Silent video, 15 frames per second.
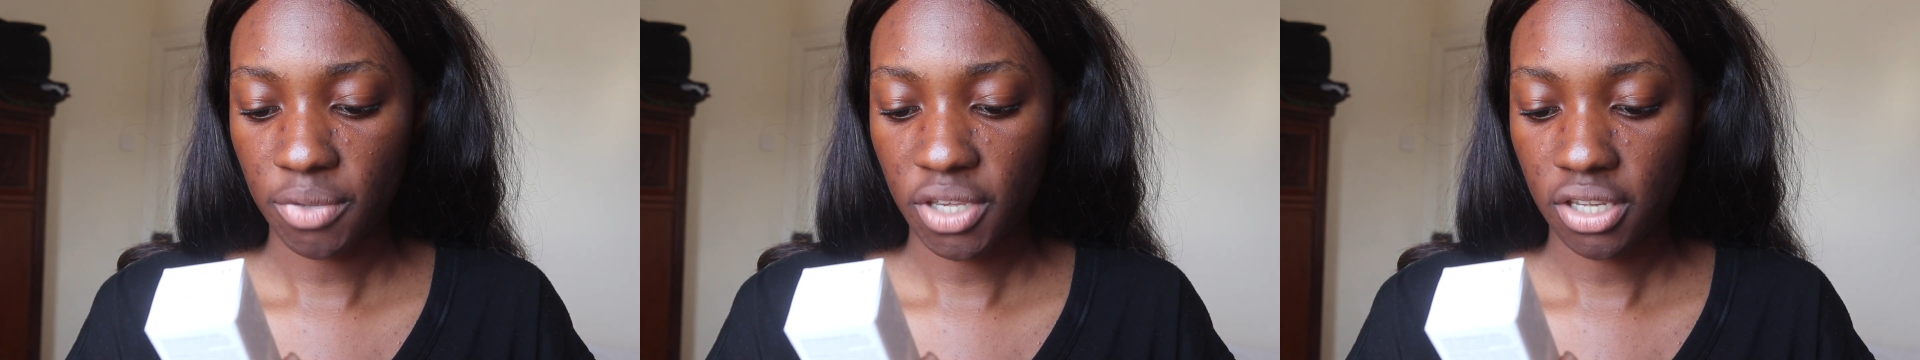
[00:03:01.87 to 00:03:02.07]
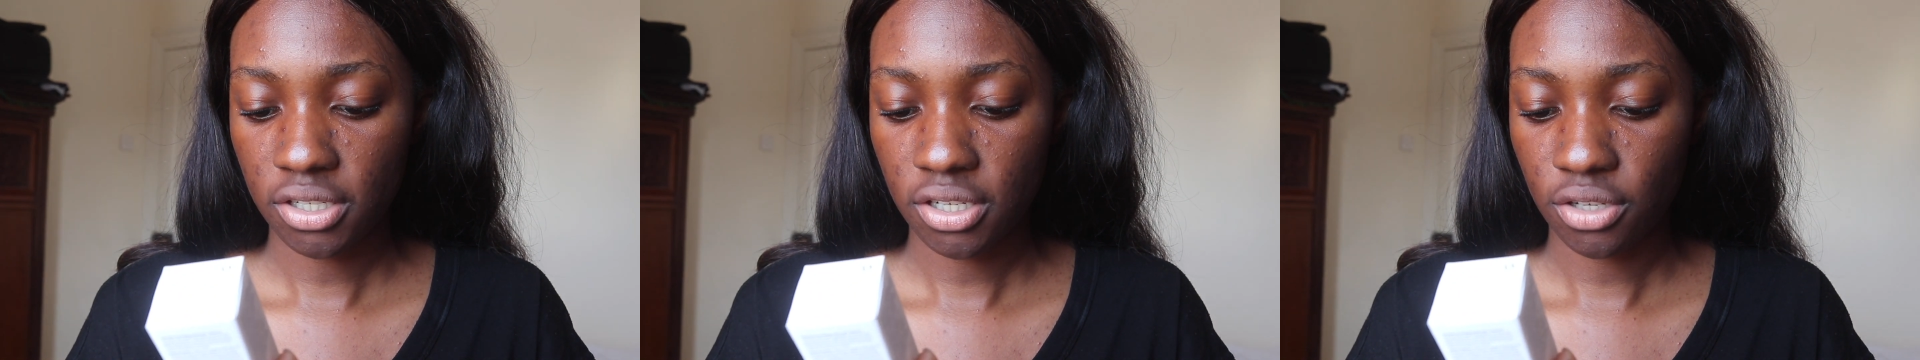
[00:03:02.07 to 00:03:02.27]

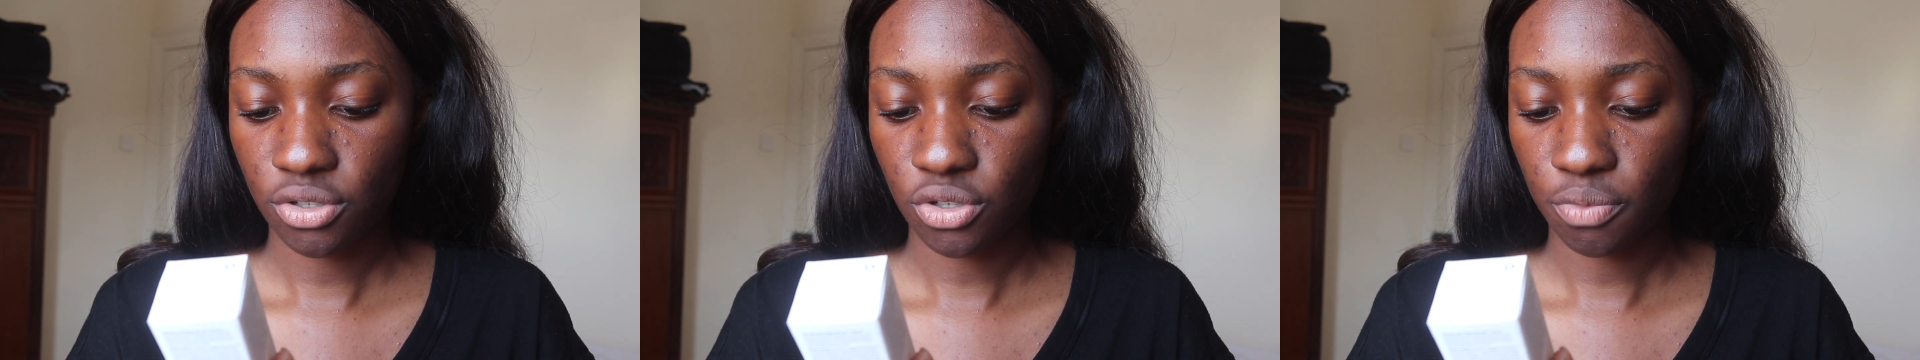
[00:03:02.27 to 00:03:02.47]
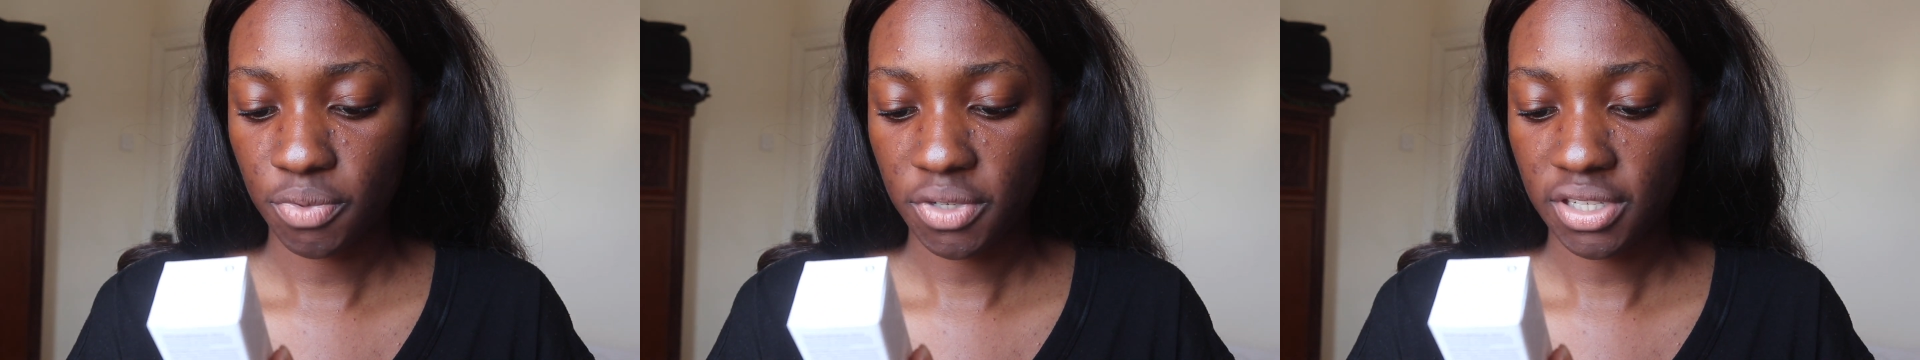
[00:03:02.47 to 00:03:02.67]
BHA
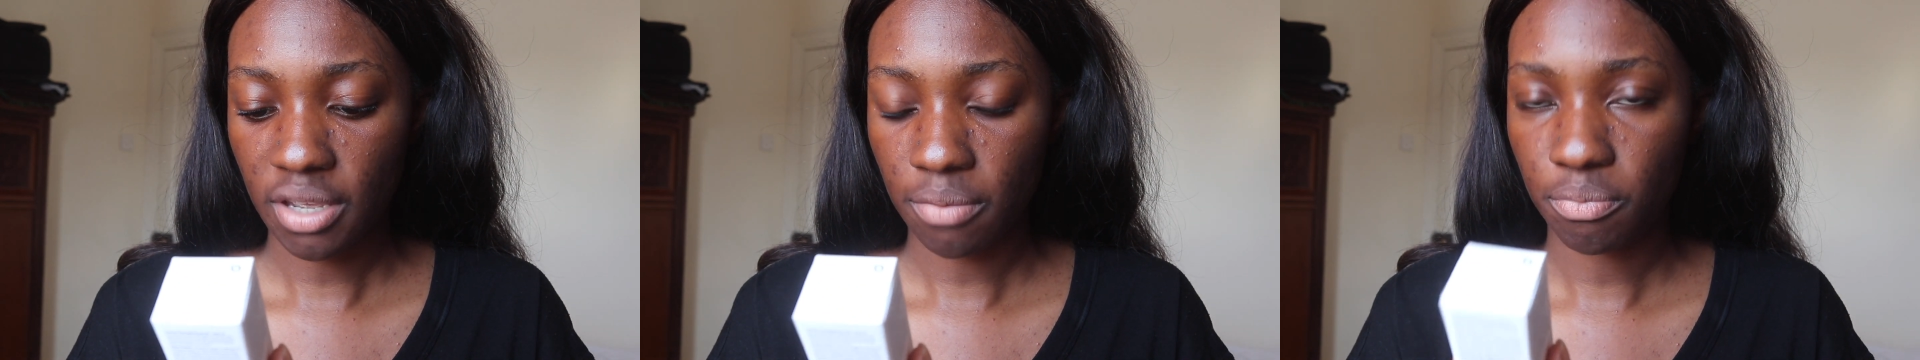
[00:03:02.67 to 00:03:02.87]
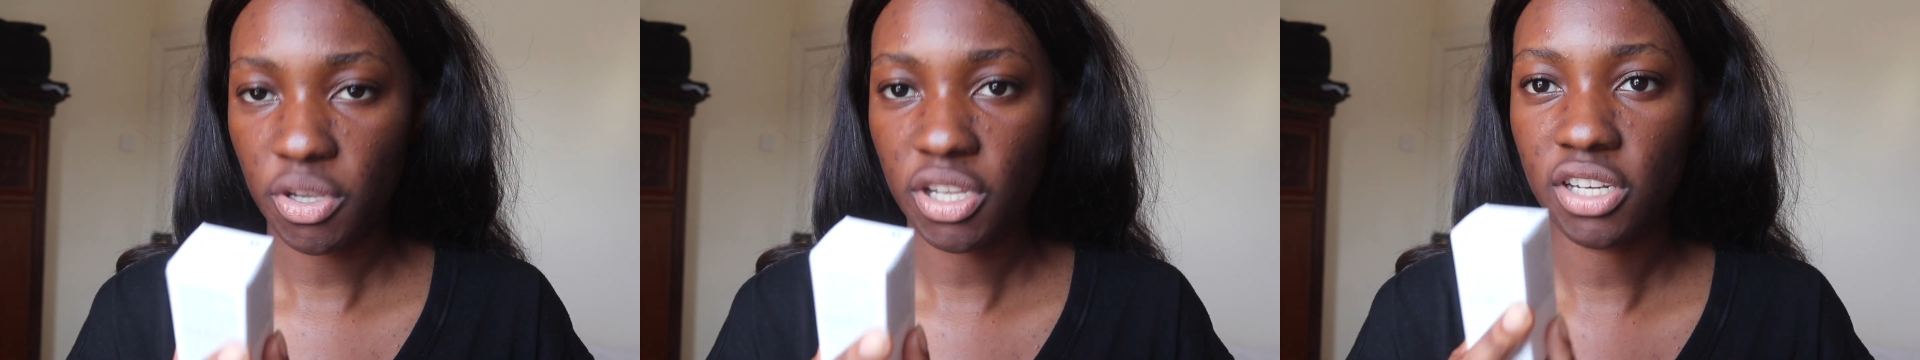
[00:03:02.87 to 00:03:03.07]

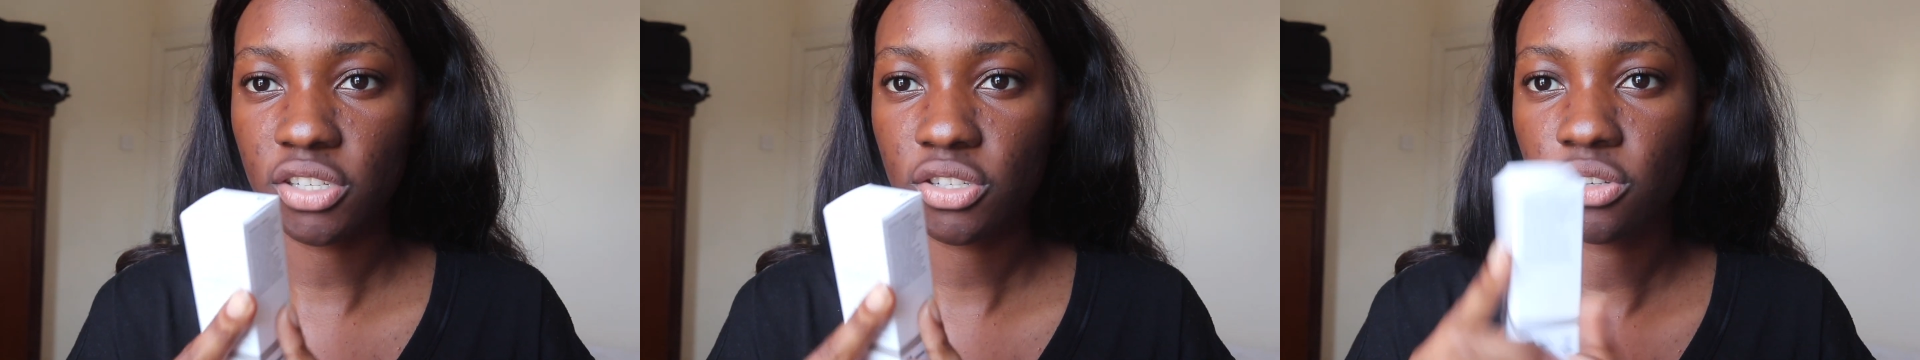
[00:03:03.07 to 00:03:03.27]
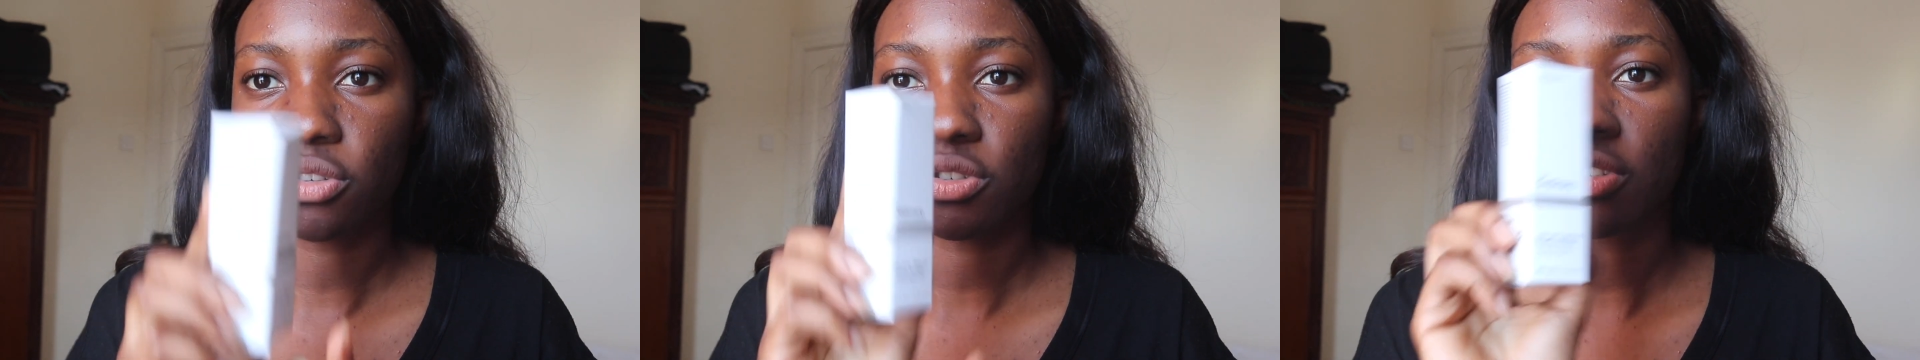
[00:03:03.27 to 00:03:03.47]
2% peely
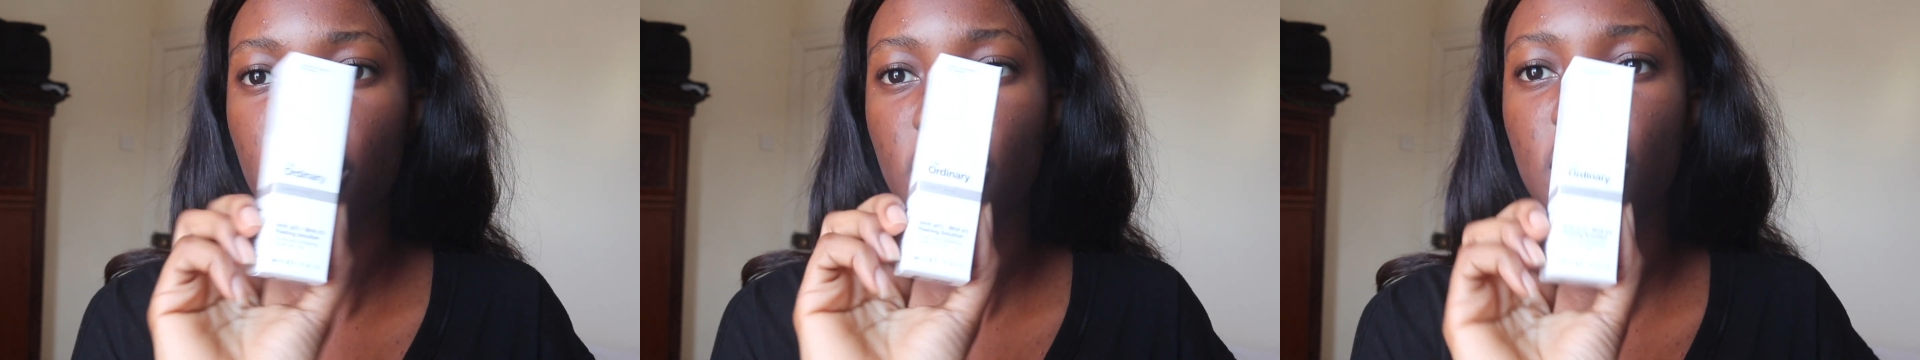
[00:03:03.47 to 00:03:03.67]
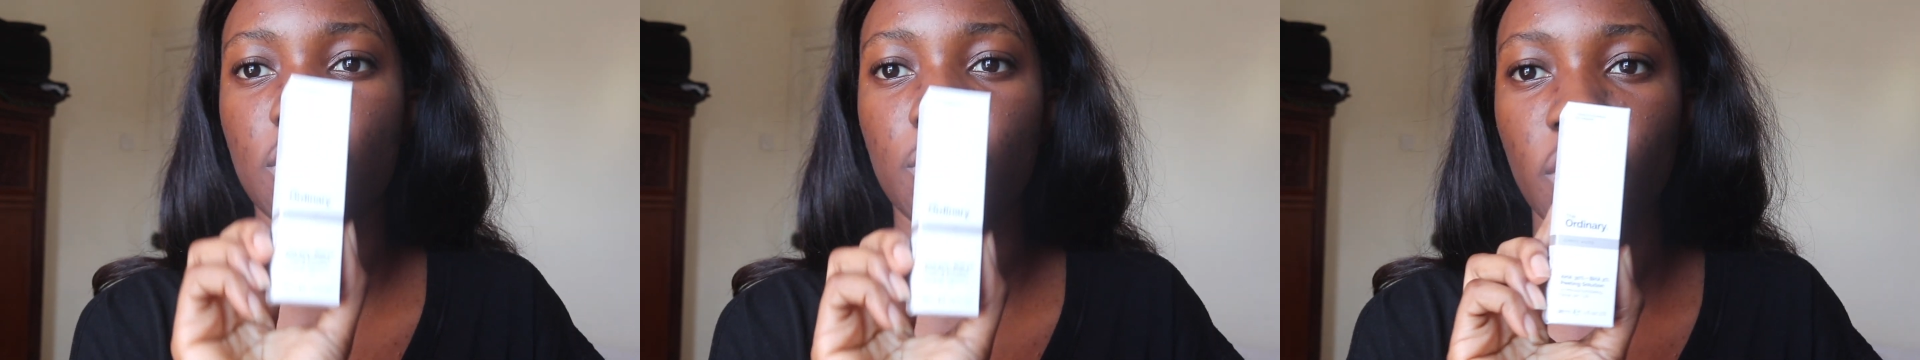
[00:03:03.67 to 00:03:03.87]
solution.
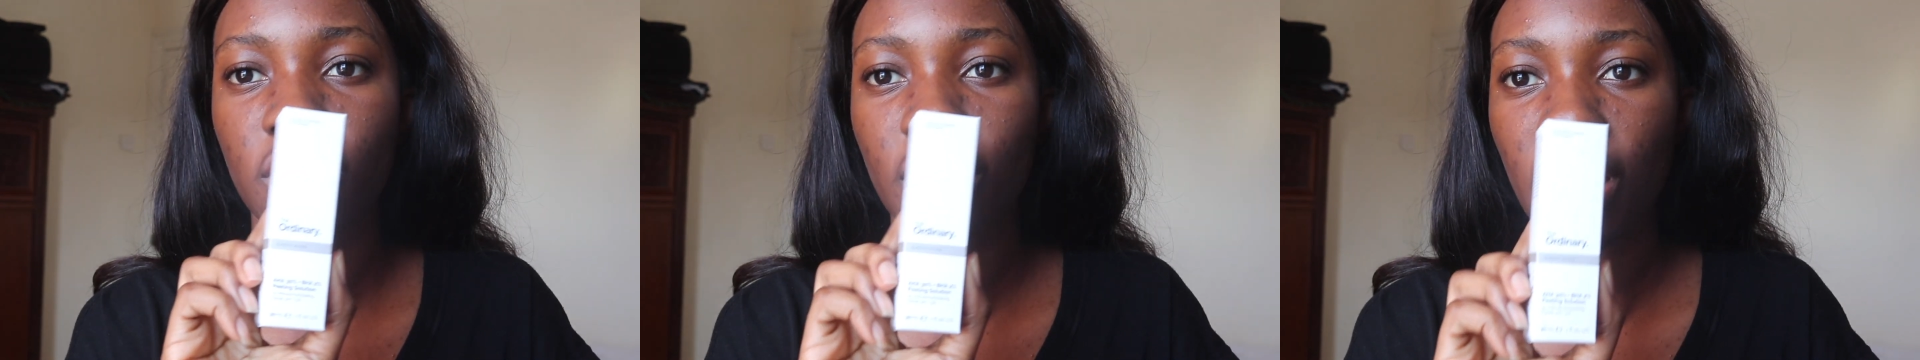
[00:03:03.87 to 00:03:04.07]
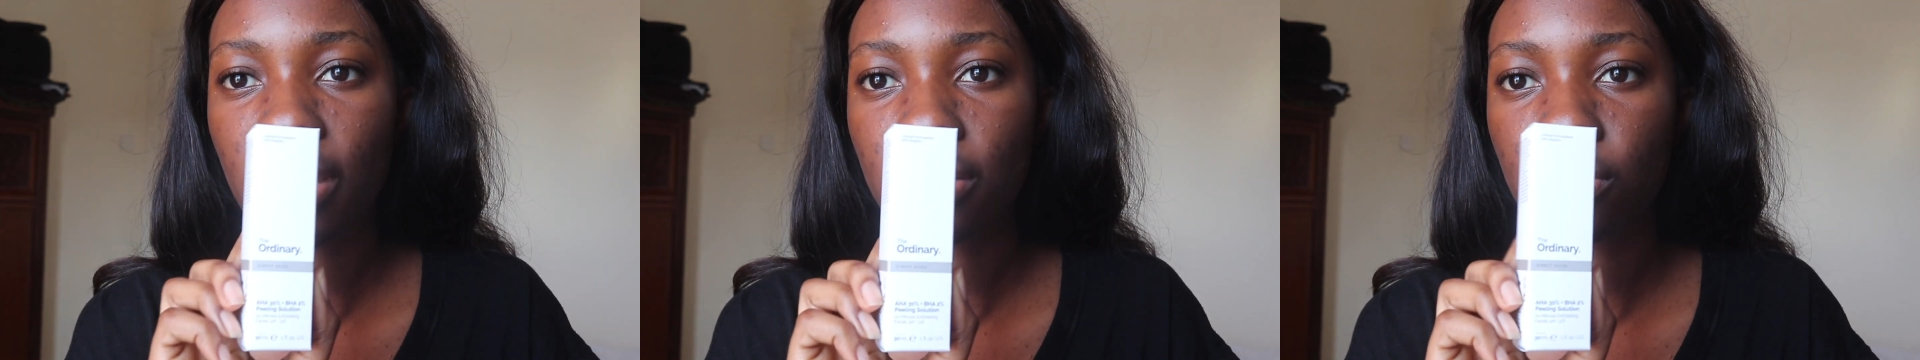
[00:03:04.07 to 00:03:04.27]
This is one
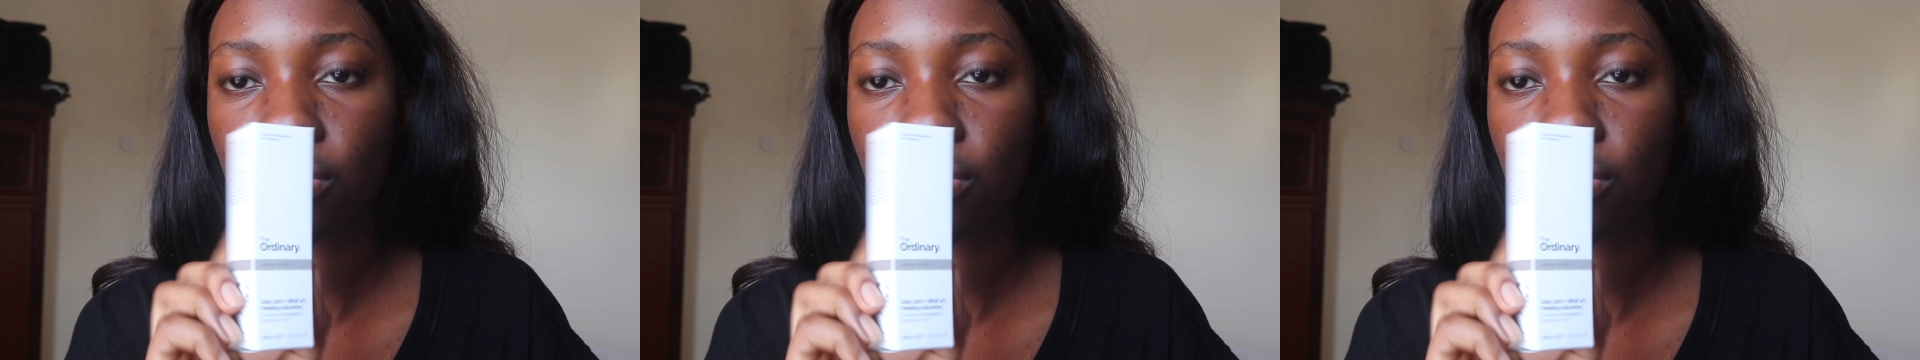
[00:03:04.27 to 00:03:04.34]
that I